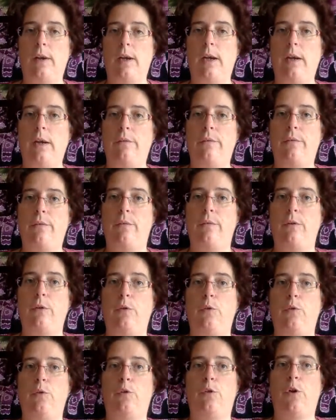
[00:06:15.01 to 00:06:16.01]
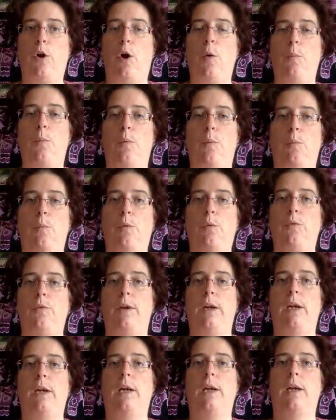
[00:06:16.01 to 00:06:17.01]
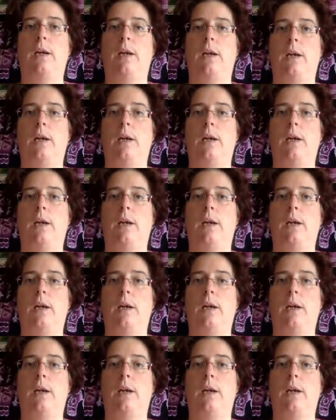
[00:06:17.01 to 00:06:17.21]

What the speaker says: if you stop moving